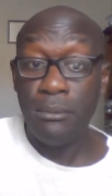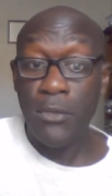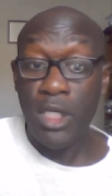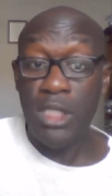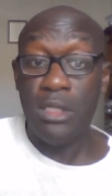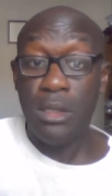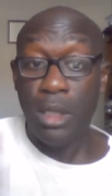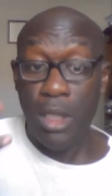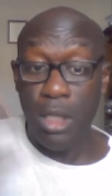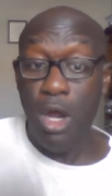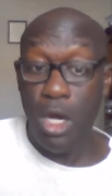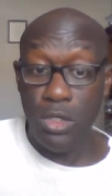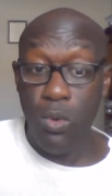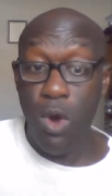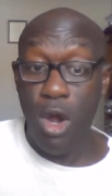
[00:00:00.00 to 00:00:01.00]
He, he
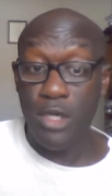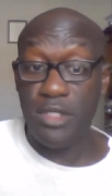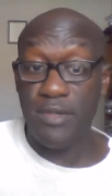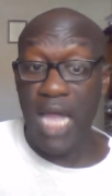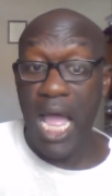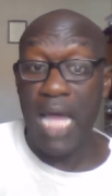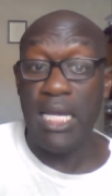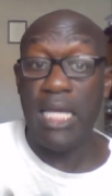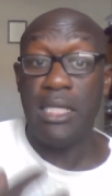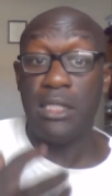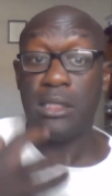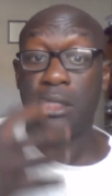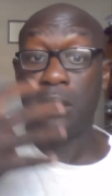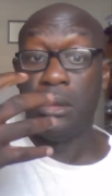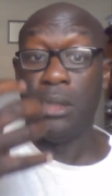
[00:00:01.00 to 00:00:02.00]
heard the words of God, and,
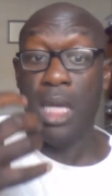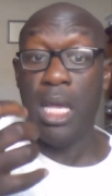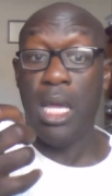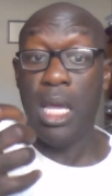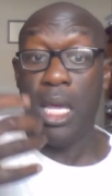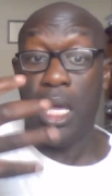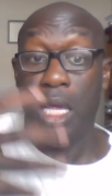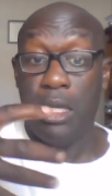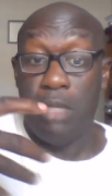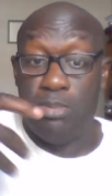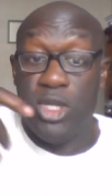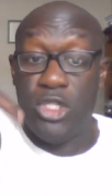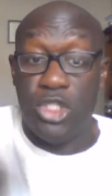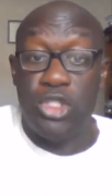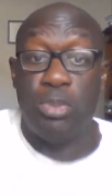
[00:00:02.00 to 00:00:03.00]
it's, and
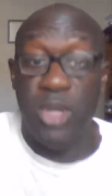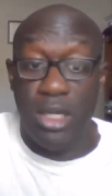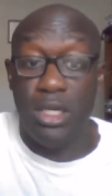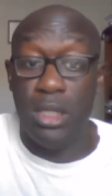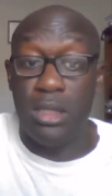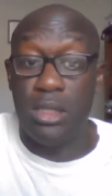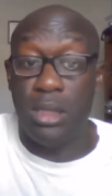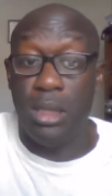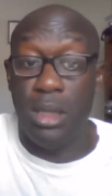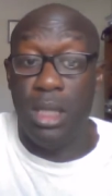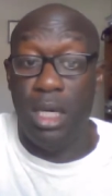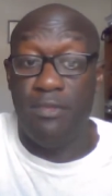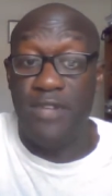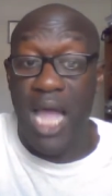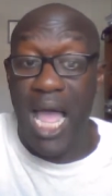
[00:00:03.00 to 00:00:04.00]
because the Spirit is,
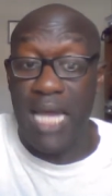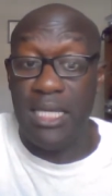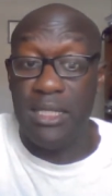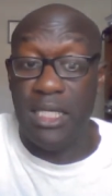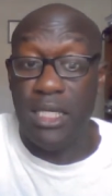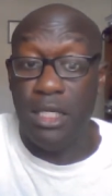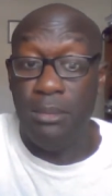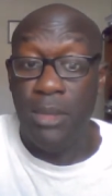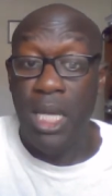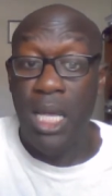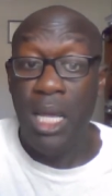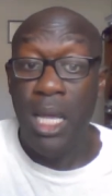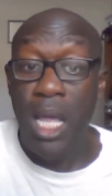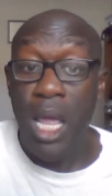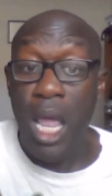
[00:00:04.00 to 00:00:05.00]
of God is in him,
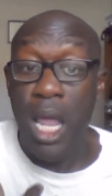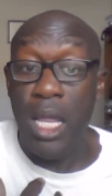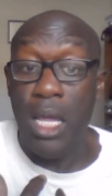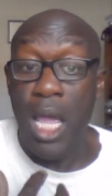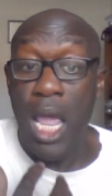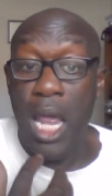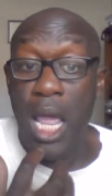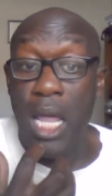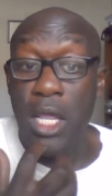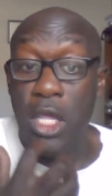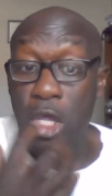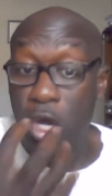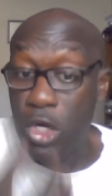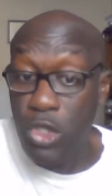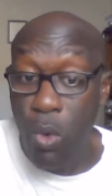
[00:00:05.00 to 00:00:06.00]
and, and he
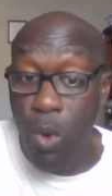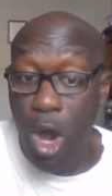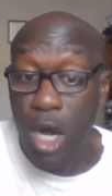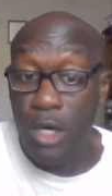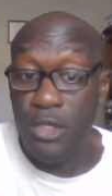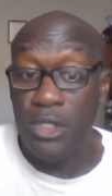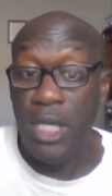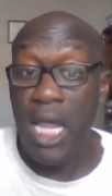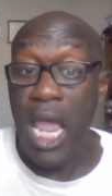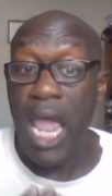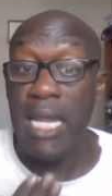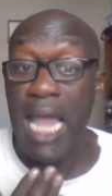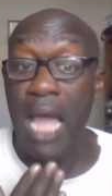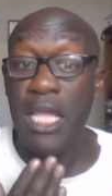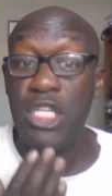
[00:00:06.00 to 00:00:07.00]
heard the words,
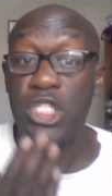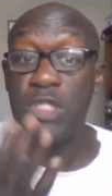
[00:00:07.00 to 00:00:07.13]
and now he's